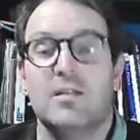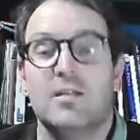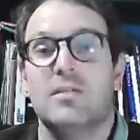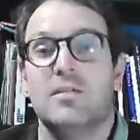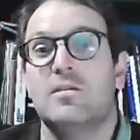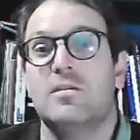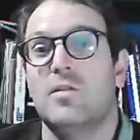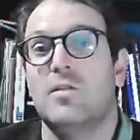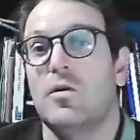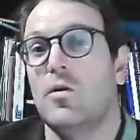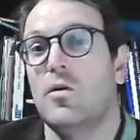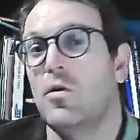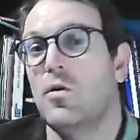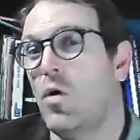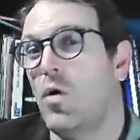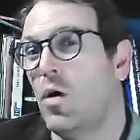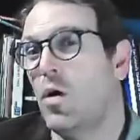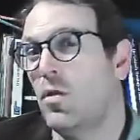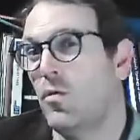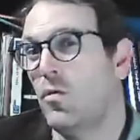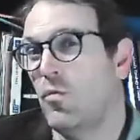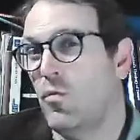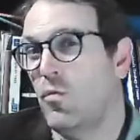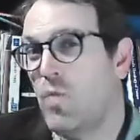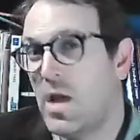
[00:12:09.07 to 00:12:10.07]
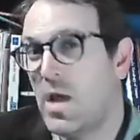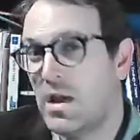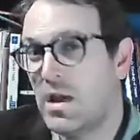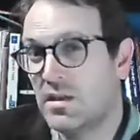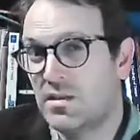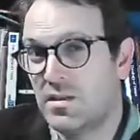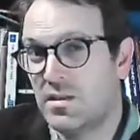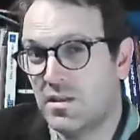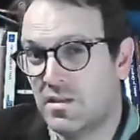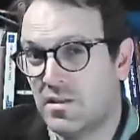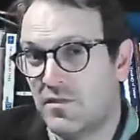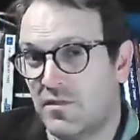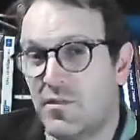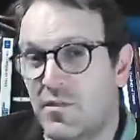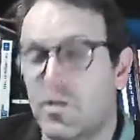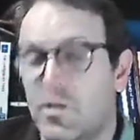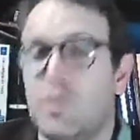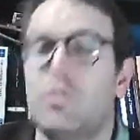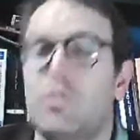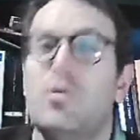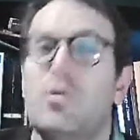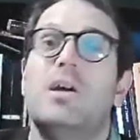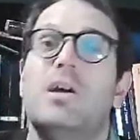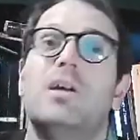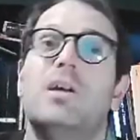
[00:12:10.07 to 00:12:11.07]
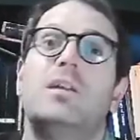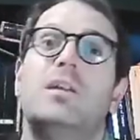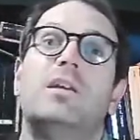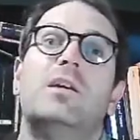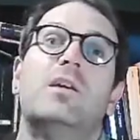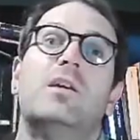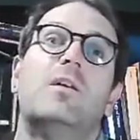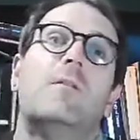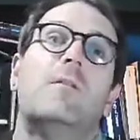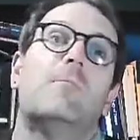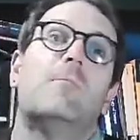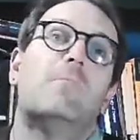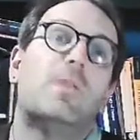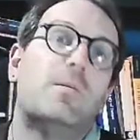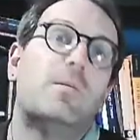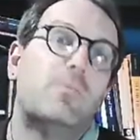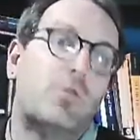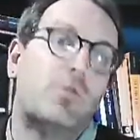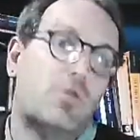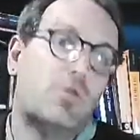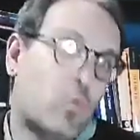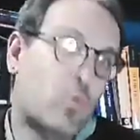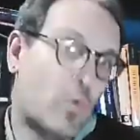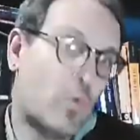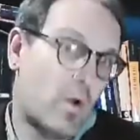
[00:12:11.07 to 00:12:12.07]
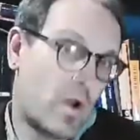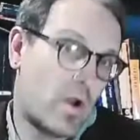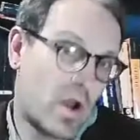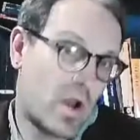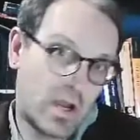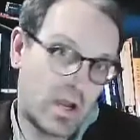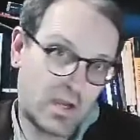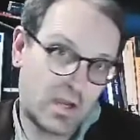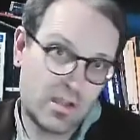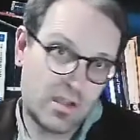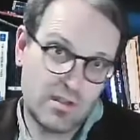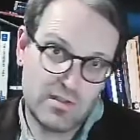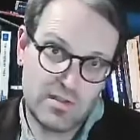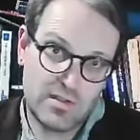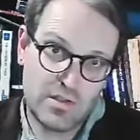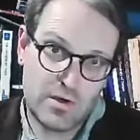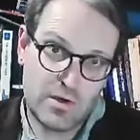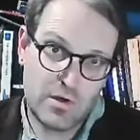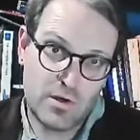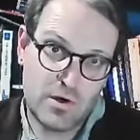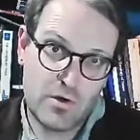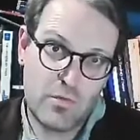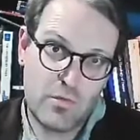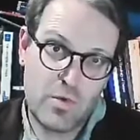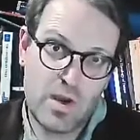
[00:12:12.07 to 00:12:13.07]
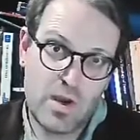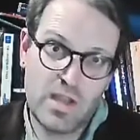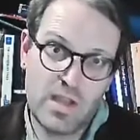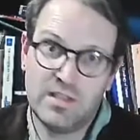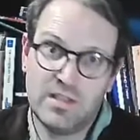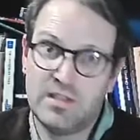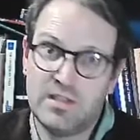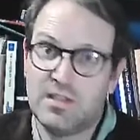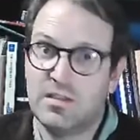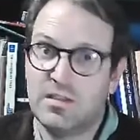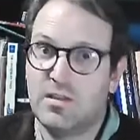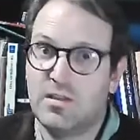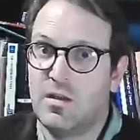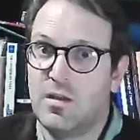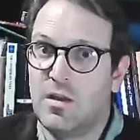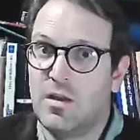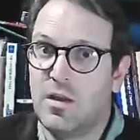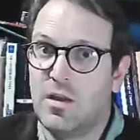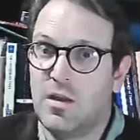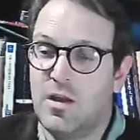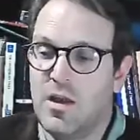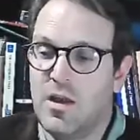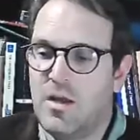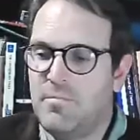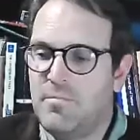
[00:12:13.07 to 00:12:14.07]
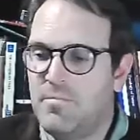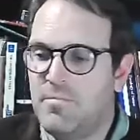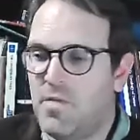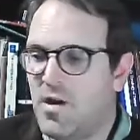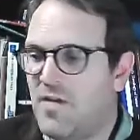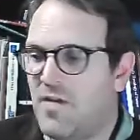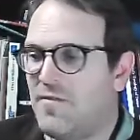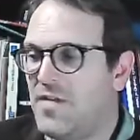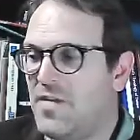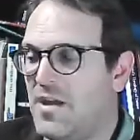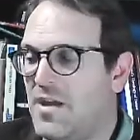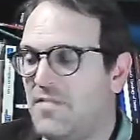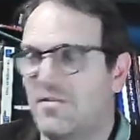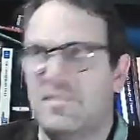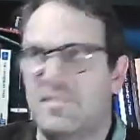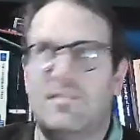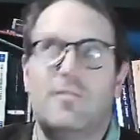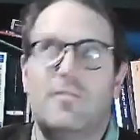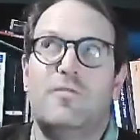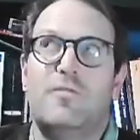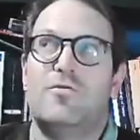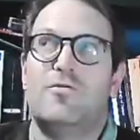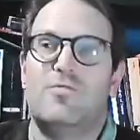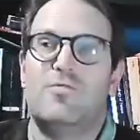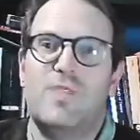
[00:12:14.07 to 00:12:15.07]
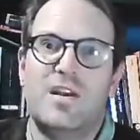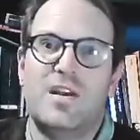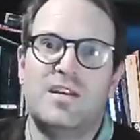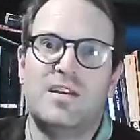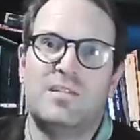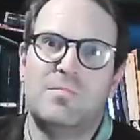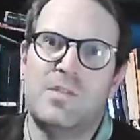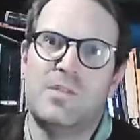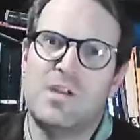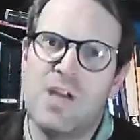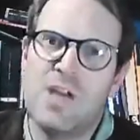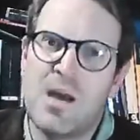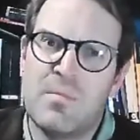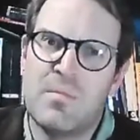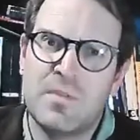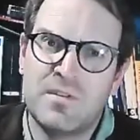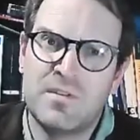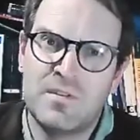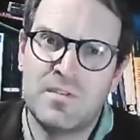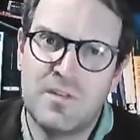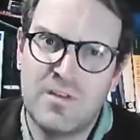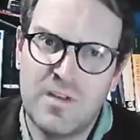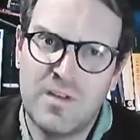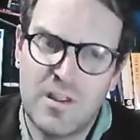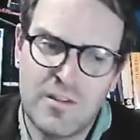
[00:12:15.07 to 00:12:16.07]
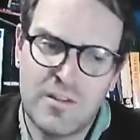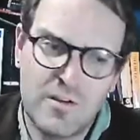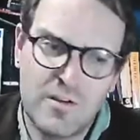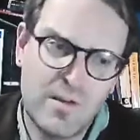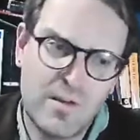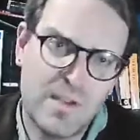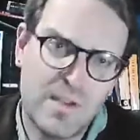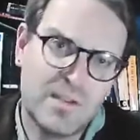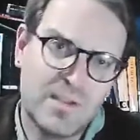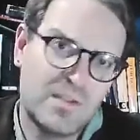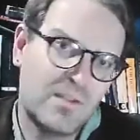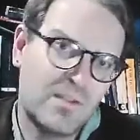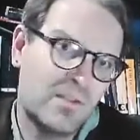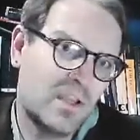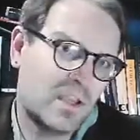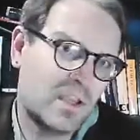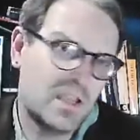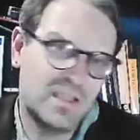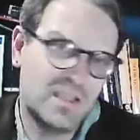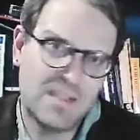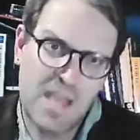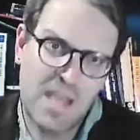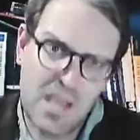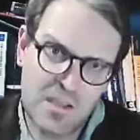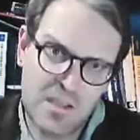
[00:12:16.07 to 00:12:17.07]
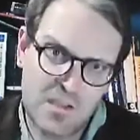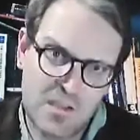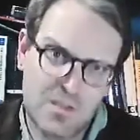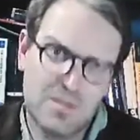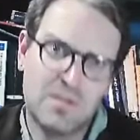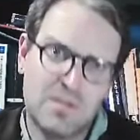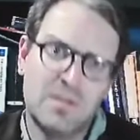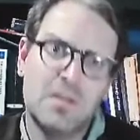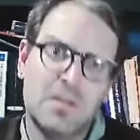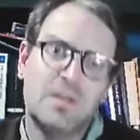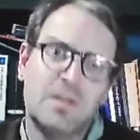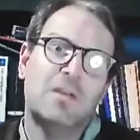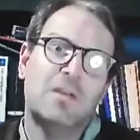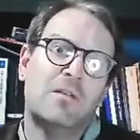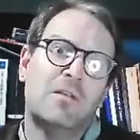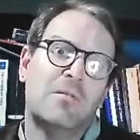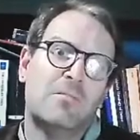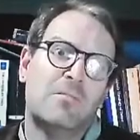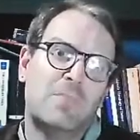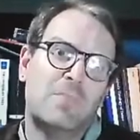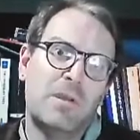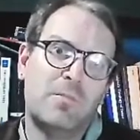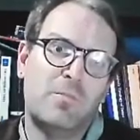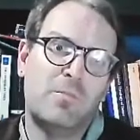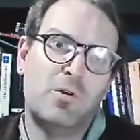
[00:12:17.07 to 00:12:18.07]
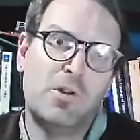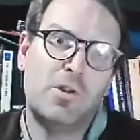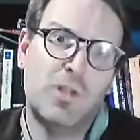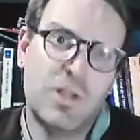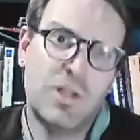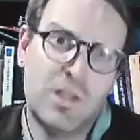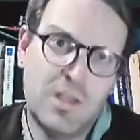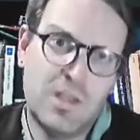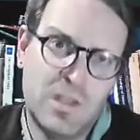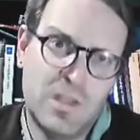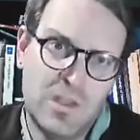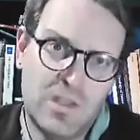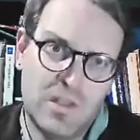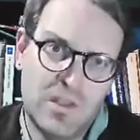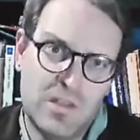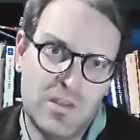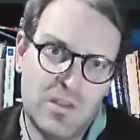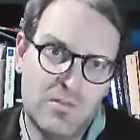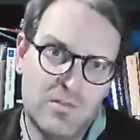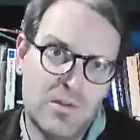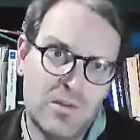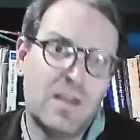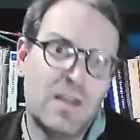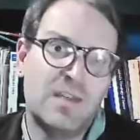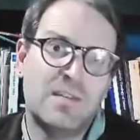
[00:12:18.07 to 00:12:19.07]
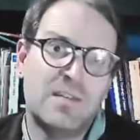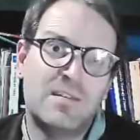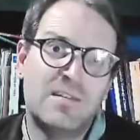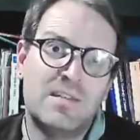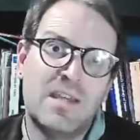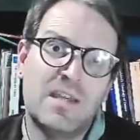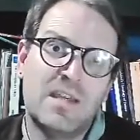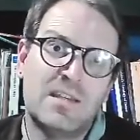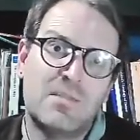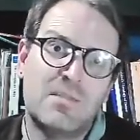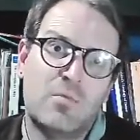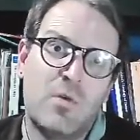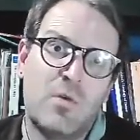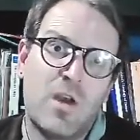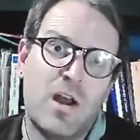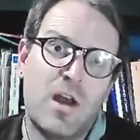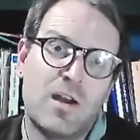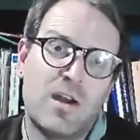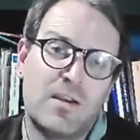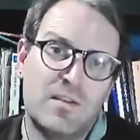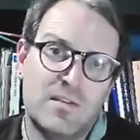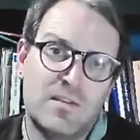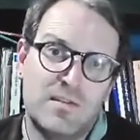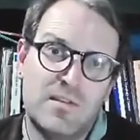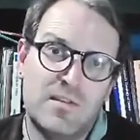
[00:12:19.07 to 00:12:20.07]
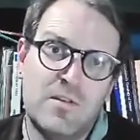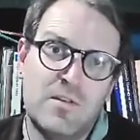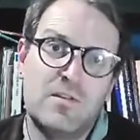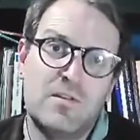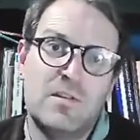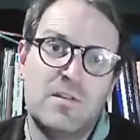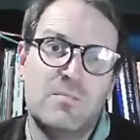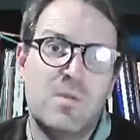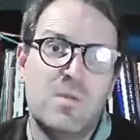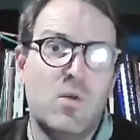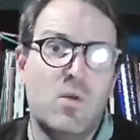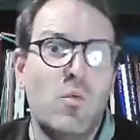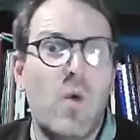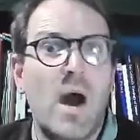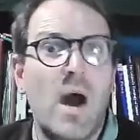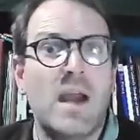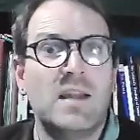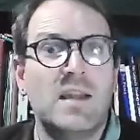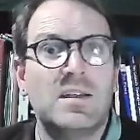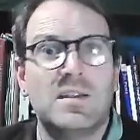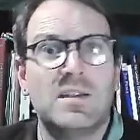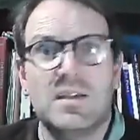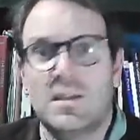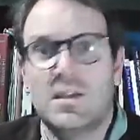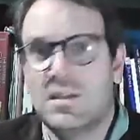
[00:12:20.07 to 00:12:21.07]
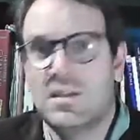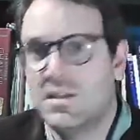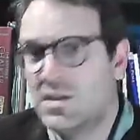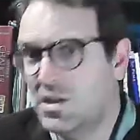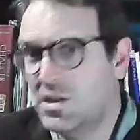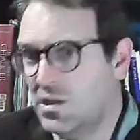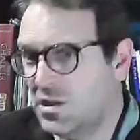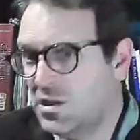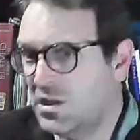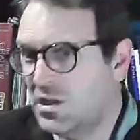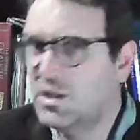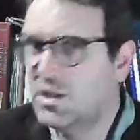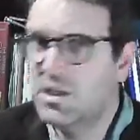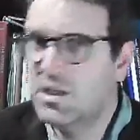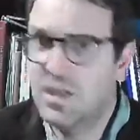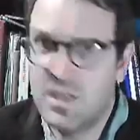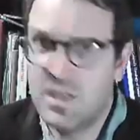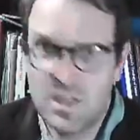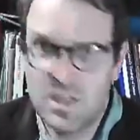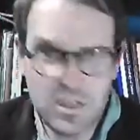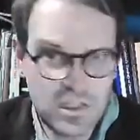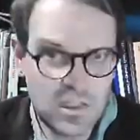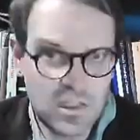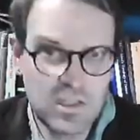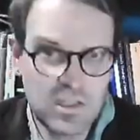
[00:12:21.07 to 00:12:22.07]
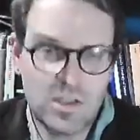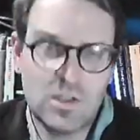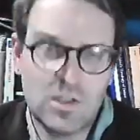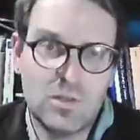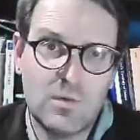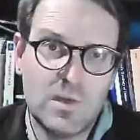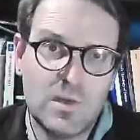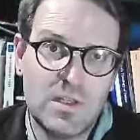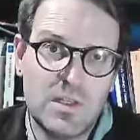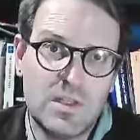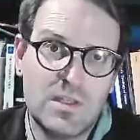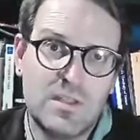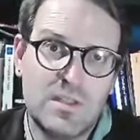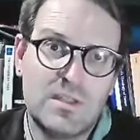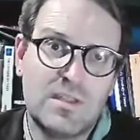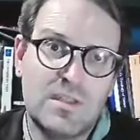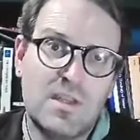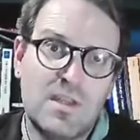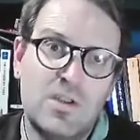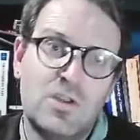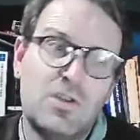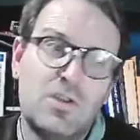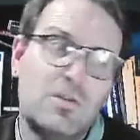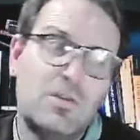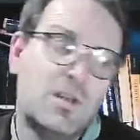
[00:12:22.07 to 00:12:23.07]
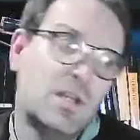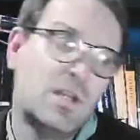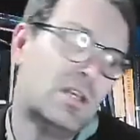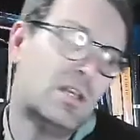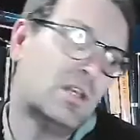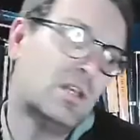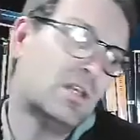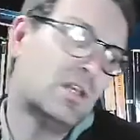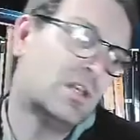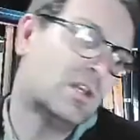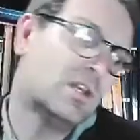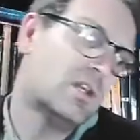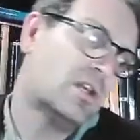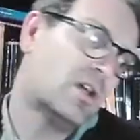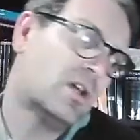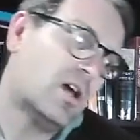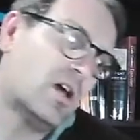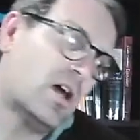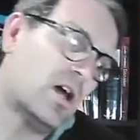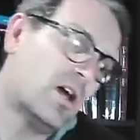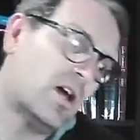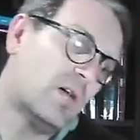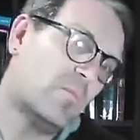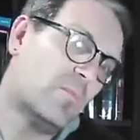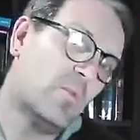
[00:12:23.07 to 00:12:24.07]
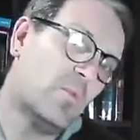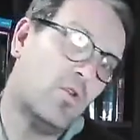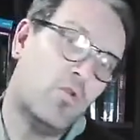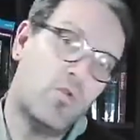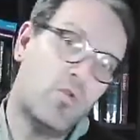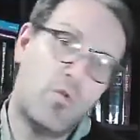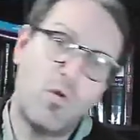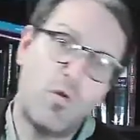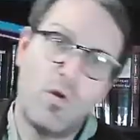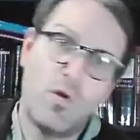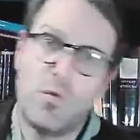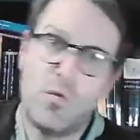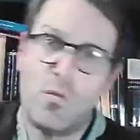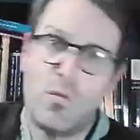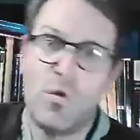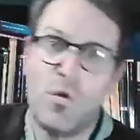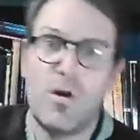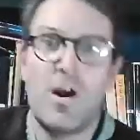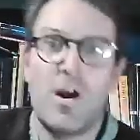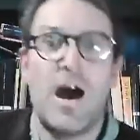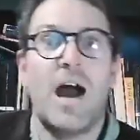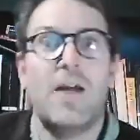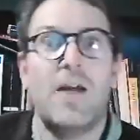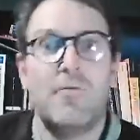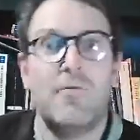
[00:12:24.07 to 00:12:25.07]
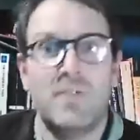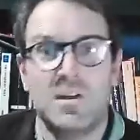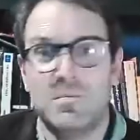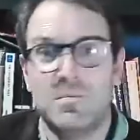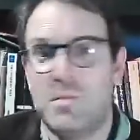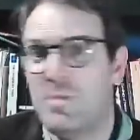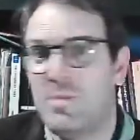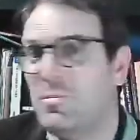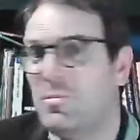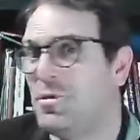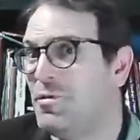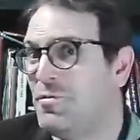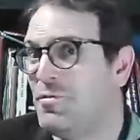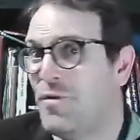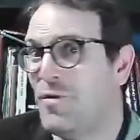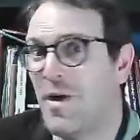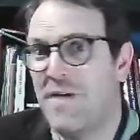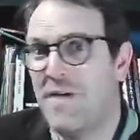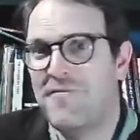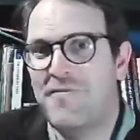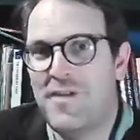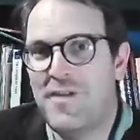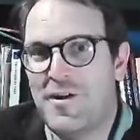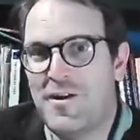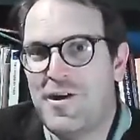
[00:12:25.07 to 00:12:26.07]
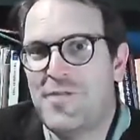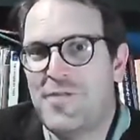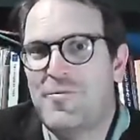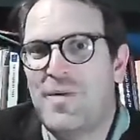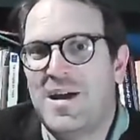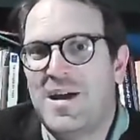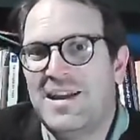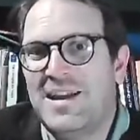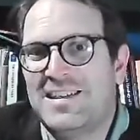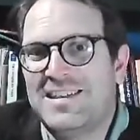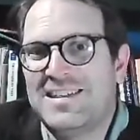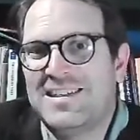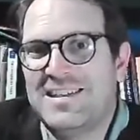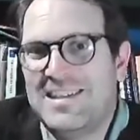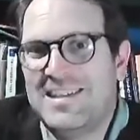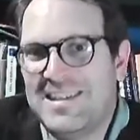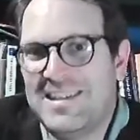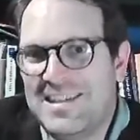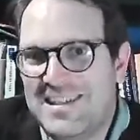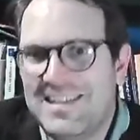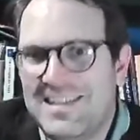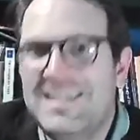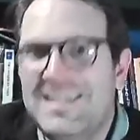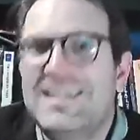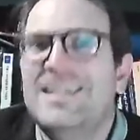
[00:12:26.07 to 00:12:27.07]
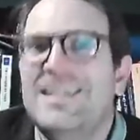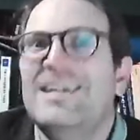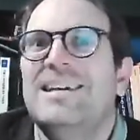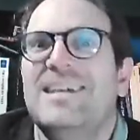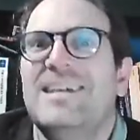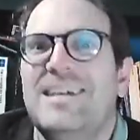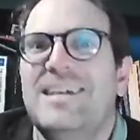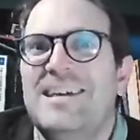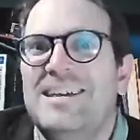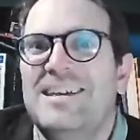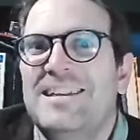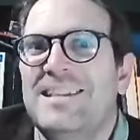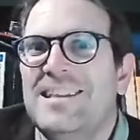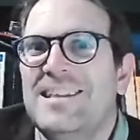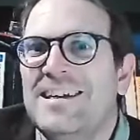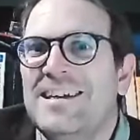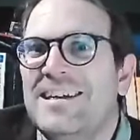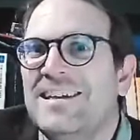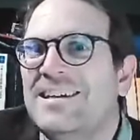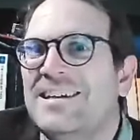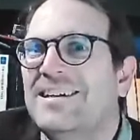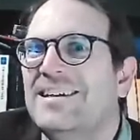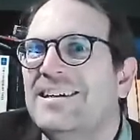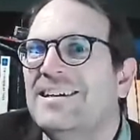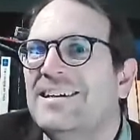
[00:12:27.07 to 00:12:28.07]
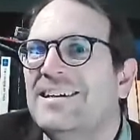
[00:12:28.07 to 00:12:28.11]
So race is fluid. People who were not considered race of a certain race become another race. So like Italian people in the United States were not considered to be white until into the 20th century, nor were Irish people who have very white skin in the